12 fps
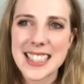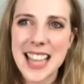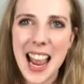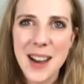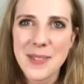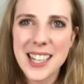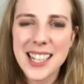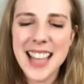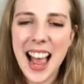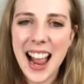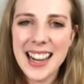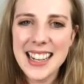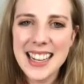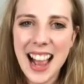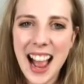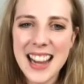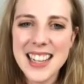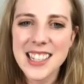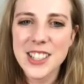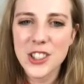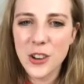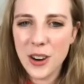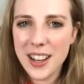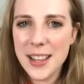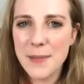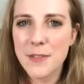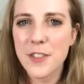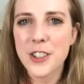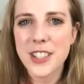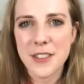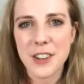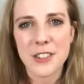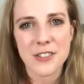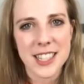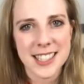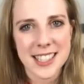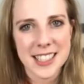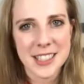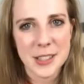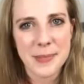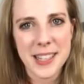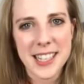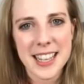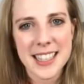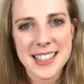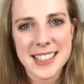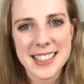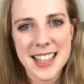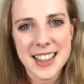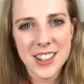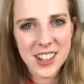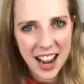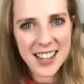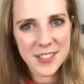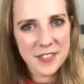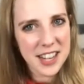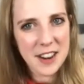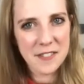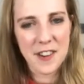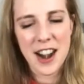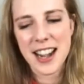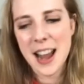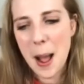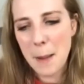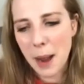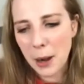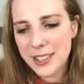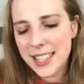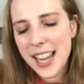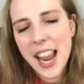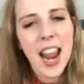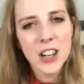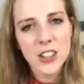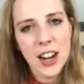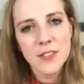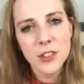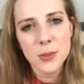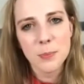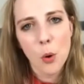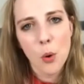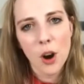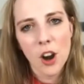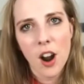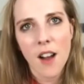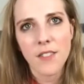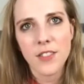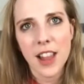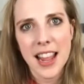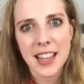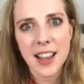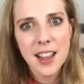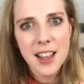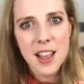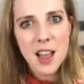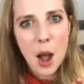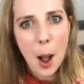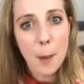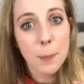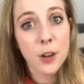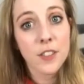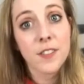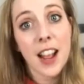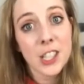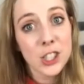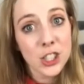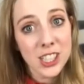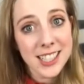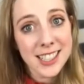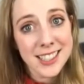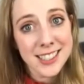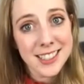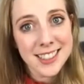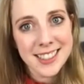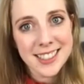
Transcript: say because I enjoy them for different reasons because they're kind of different. I would say air rifle is more of like a perfectionist